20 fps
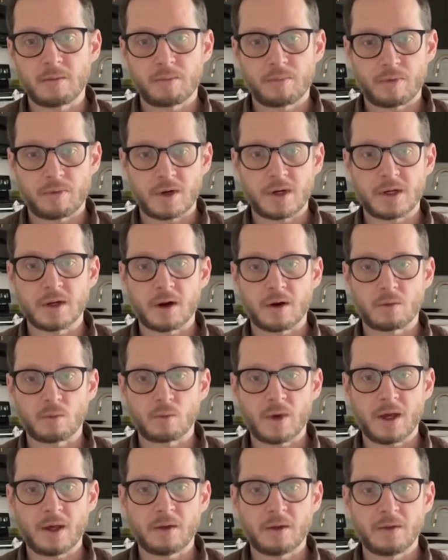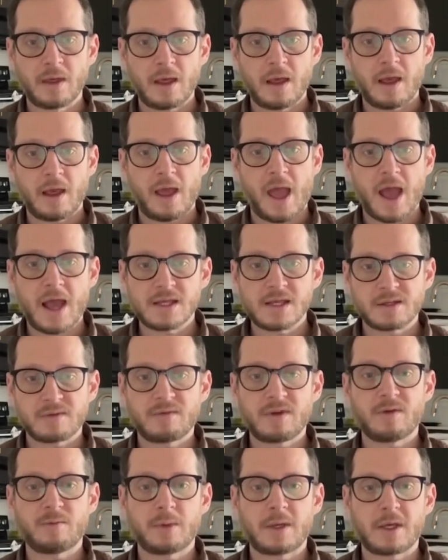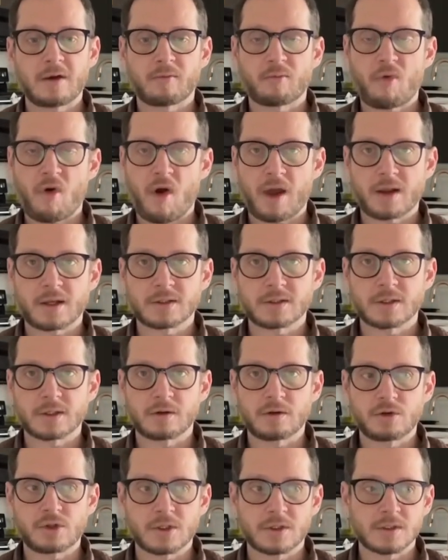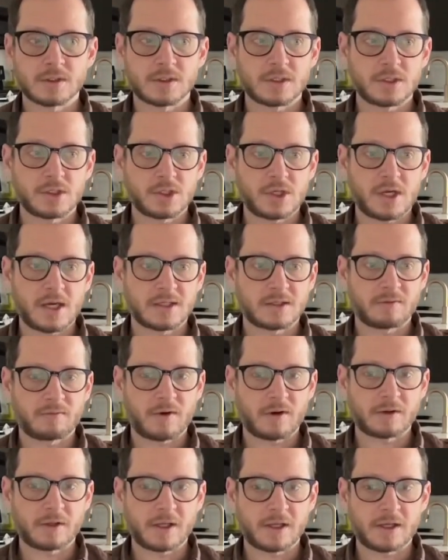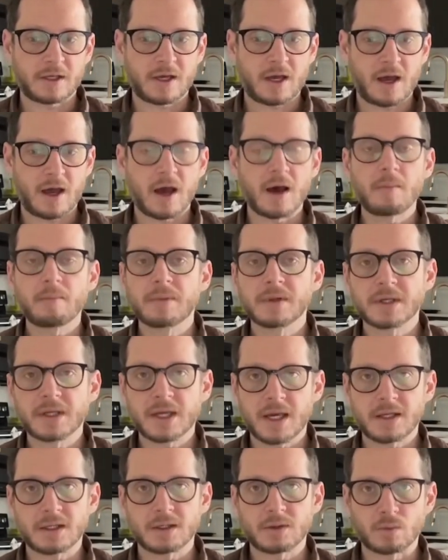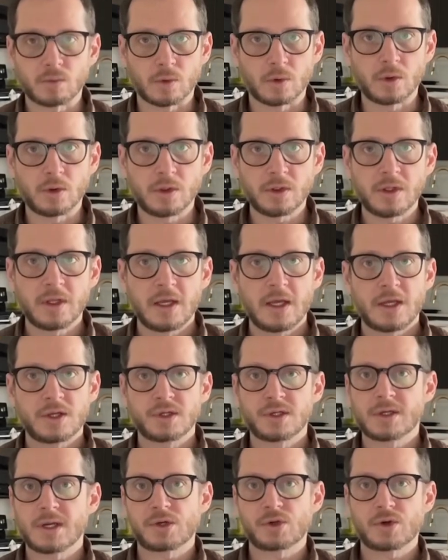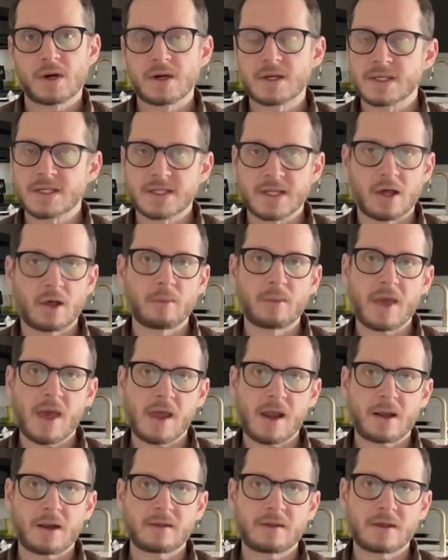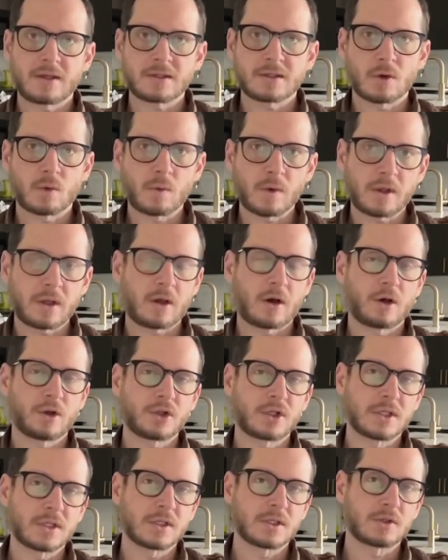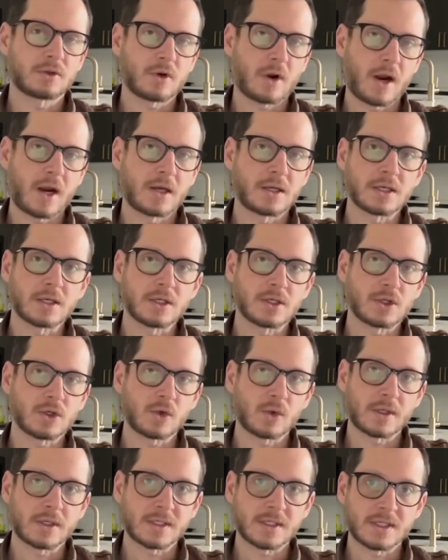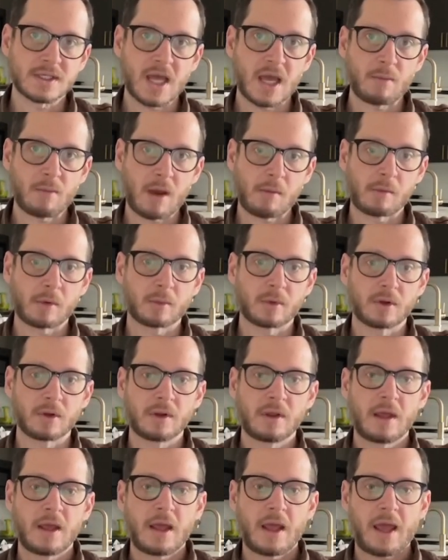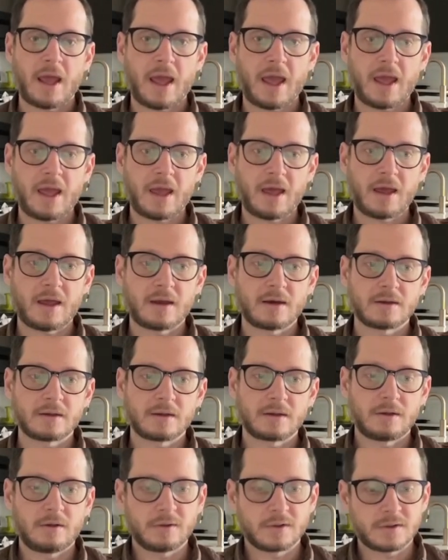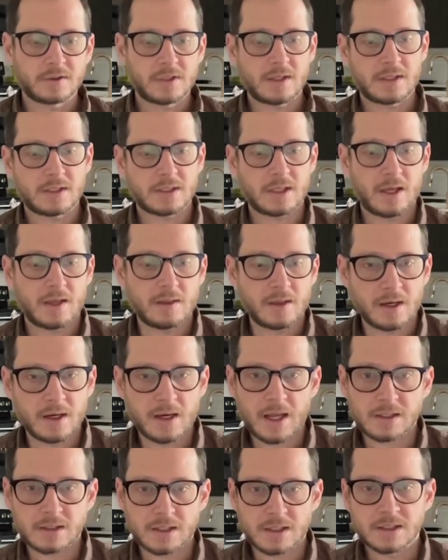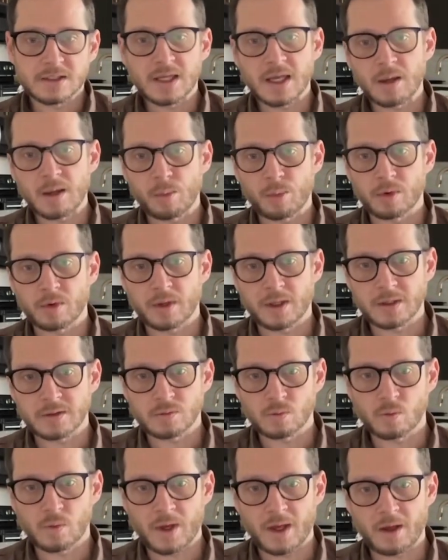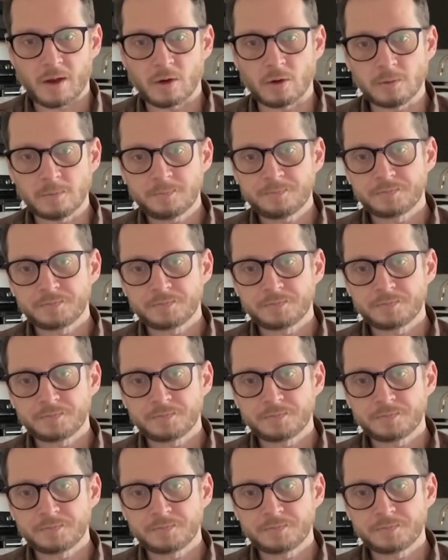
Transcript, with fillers: pretty darn well. As the VP of Product Solutions, she has a fairly complicated role. She's not trying to sell me on anything. So, really, all she's trying to do is stay memorable. And you'll see this in the next example as well